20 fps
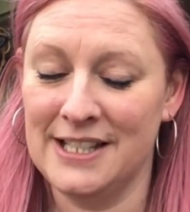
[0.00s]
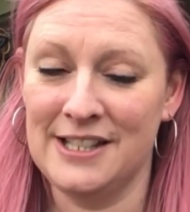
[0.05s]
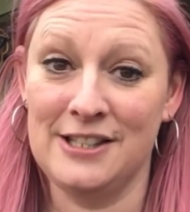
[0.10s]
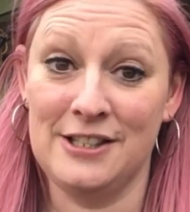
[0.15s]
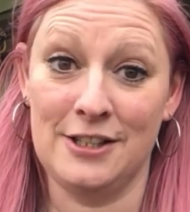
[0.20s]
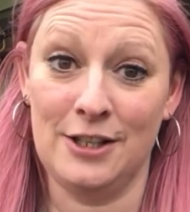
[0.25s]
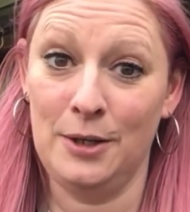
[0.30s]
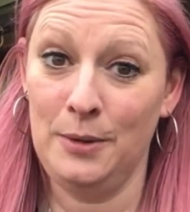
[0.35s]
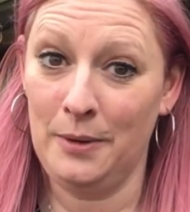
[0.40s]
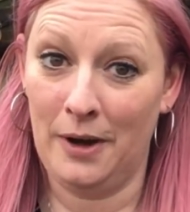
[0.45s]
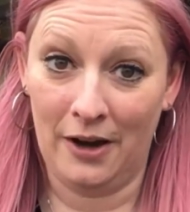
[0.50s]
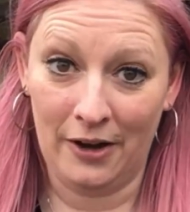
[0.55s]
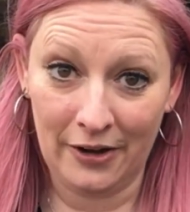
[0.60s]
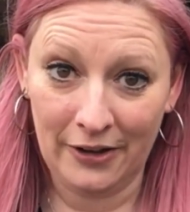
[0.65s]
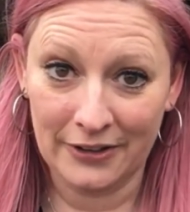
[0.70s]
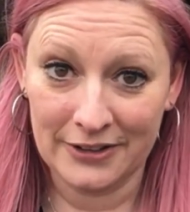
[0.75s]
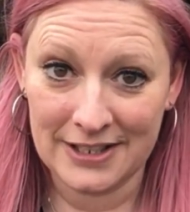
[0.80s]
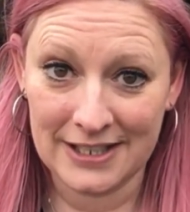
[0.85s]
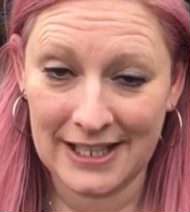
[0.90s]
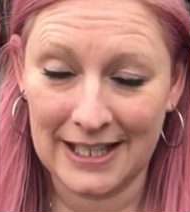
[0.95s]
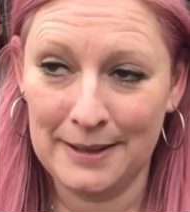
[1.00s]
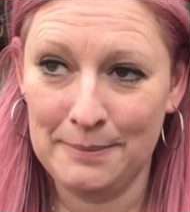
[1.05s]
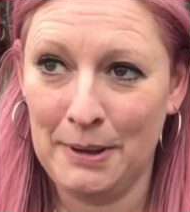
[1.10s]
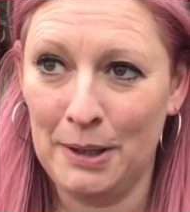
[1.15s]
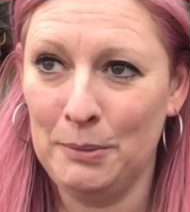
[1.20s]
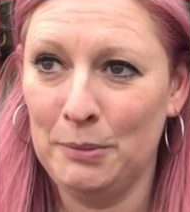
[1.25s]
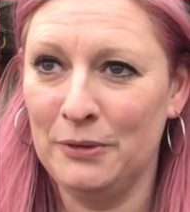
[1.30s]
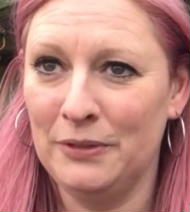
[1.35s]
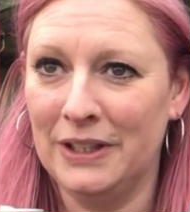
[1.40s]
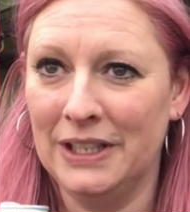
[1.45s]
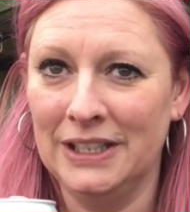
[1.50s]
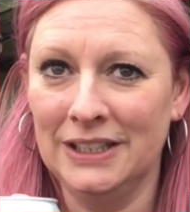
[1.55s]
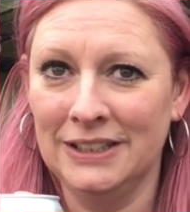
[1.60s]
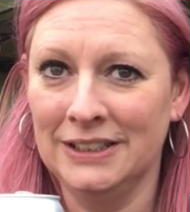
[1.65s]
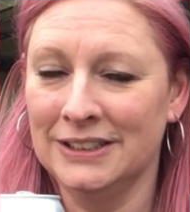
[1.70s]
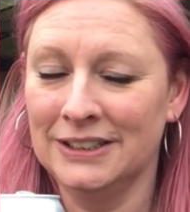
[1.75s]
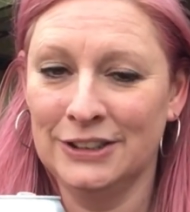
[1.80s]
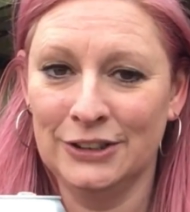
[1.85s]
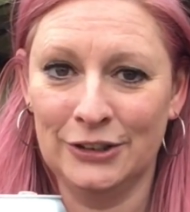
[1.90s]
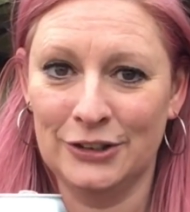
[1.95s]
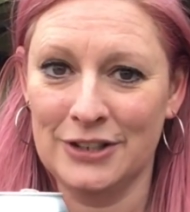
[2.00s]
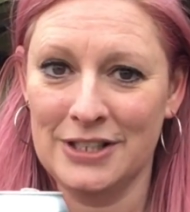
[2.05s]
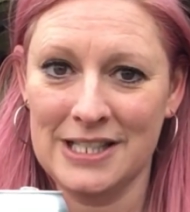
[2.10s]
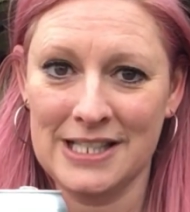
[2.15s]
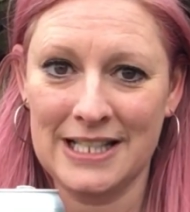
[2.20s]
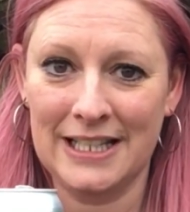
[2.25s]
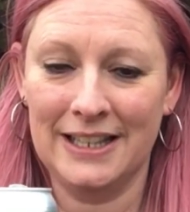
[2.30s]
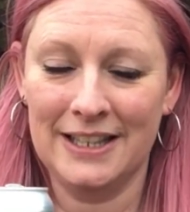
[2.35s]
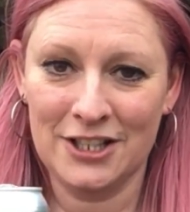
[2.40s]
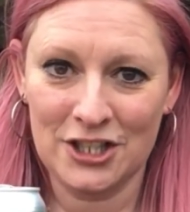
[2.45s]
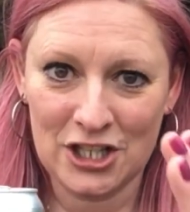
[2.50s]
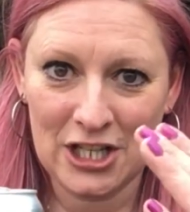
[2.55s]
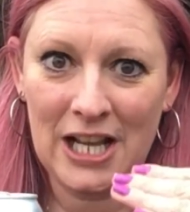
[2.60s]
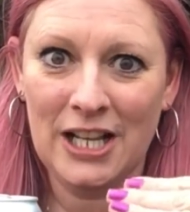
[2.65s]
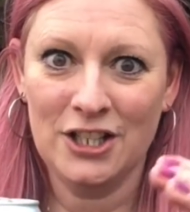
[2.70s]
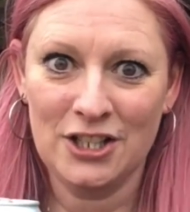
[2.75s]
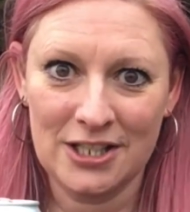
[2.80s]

It's so hard to keep up with it, honestly. The chat